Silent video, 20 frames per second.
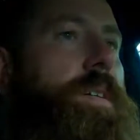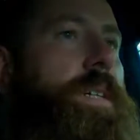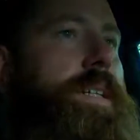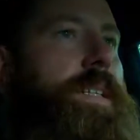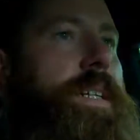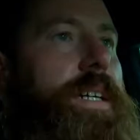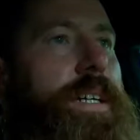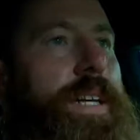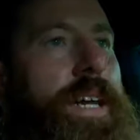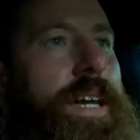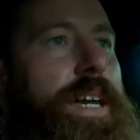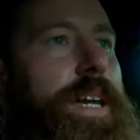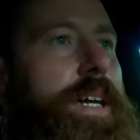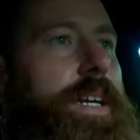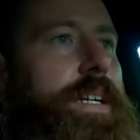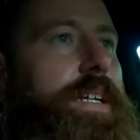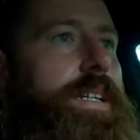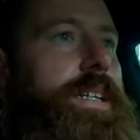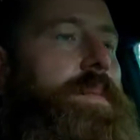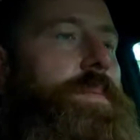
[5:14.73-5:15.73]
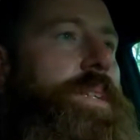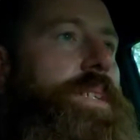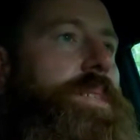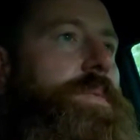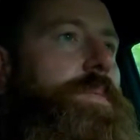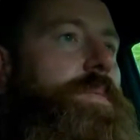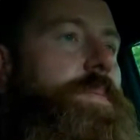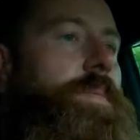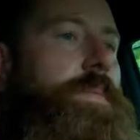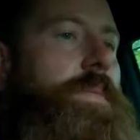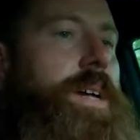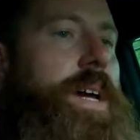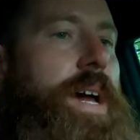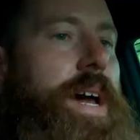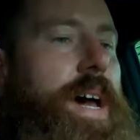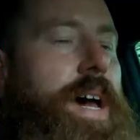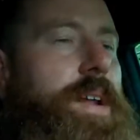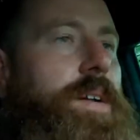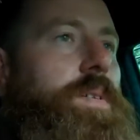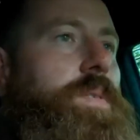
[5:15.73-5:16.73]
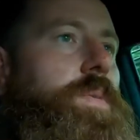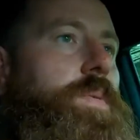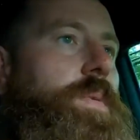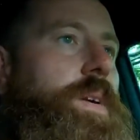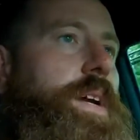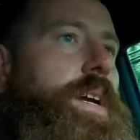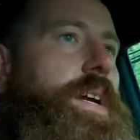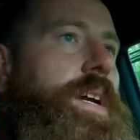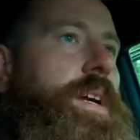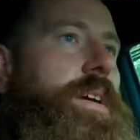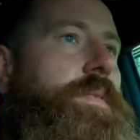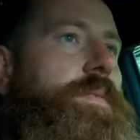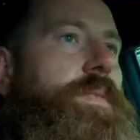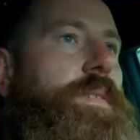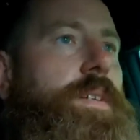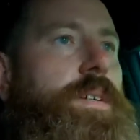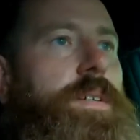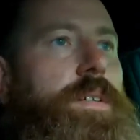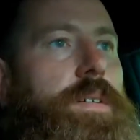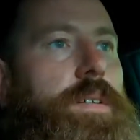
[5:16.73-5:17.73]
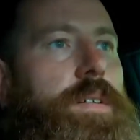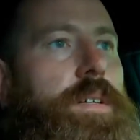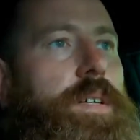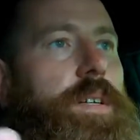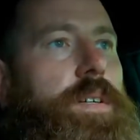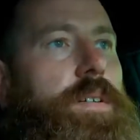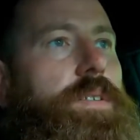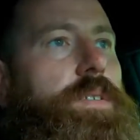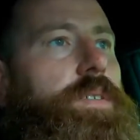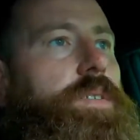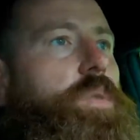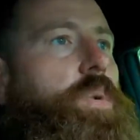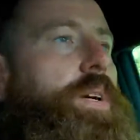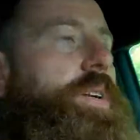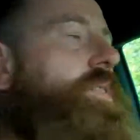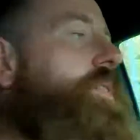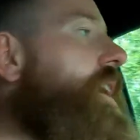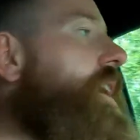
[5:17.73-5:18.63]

He's like, hey, give me some idle rev and a quick